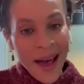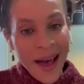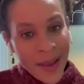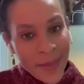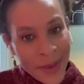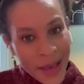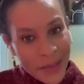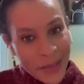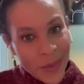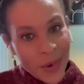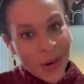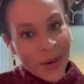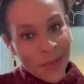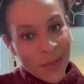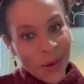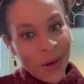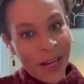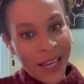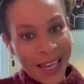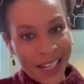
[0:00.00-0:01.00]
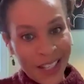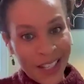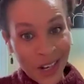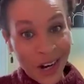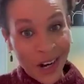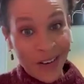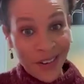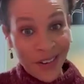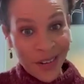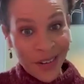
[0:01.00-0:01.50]
I met more and more
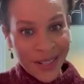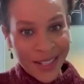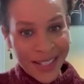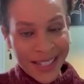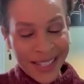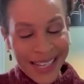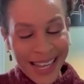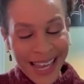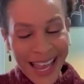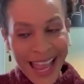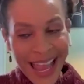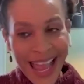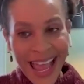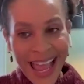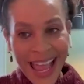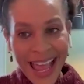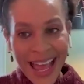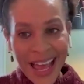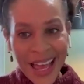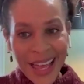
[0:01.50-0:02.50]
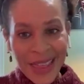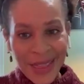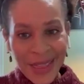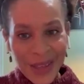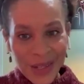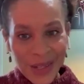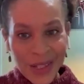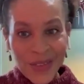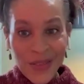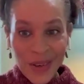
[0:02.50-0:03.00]
HR folks. And
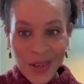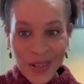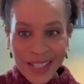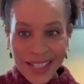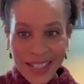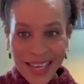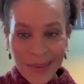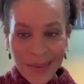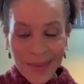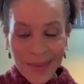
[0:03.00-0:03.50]
those folks